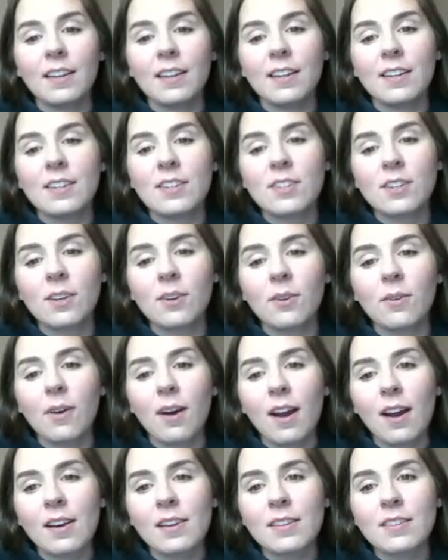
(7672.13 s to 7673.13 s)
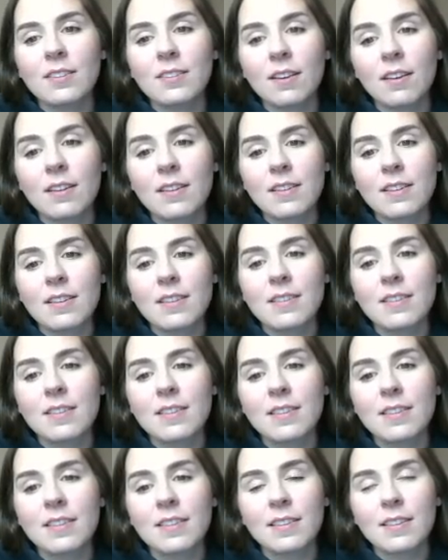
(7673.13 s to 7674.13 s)
So I
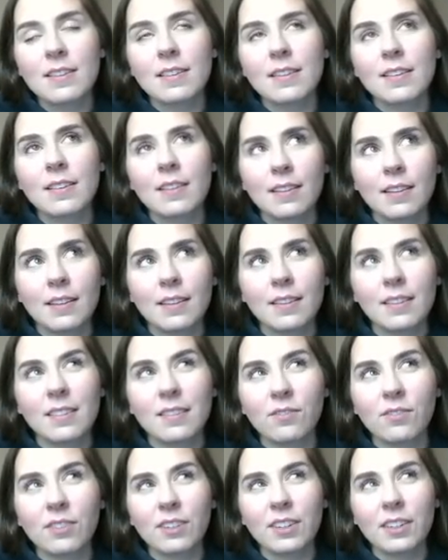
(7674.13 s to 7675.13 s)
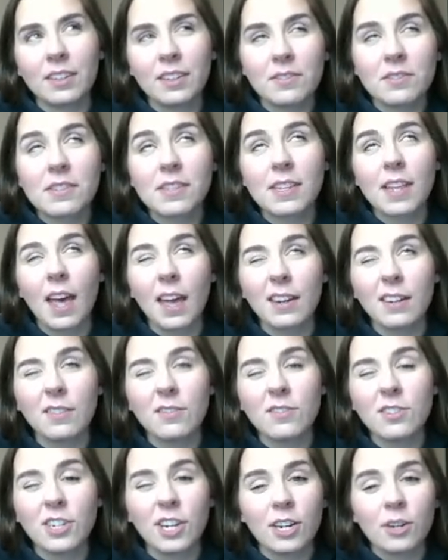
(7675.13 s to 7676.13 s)
started, really it was the end of
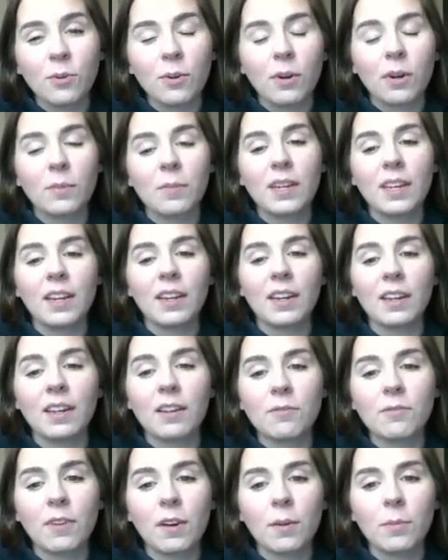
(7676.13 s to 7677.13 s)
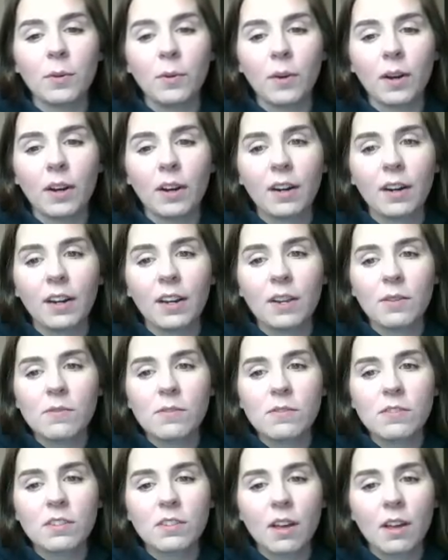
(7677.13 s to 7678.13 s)
January, beginning of February. It
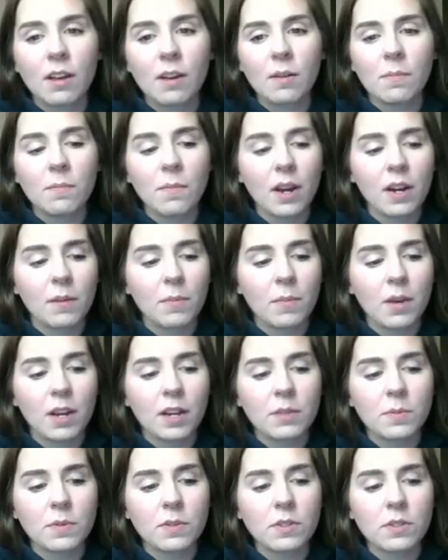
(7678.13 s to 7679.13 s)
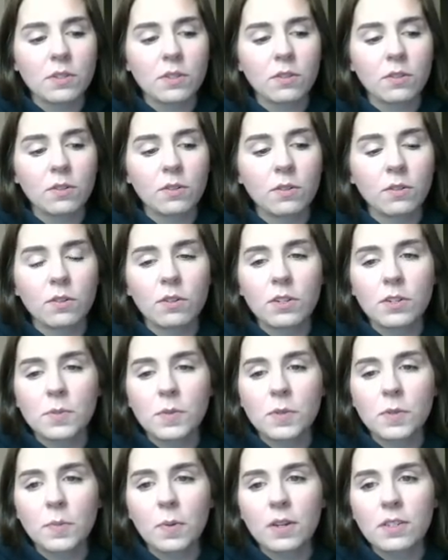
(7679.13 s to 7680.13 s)
was mine and my husband's
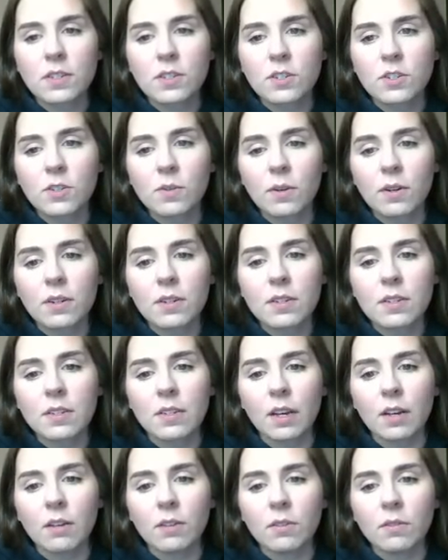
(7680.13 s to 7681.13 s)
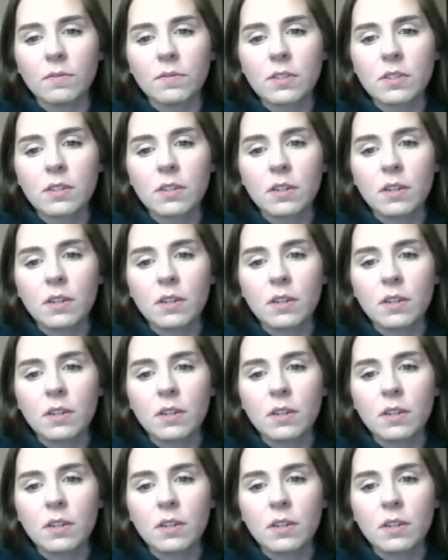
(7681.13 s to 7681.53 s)
Christmas present to ourselves.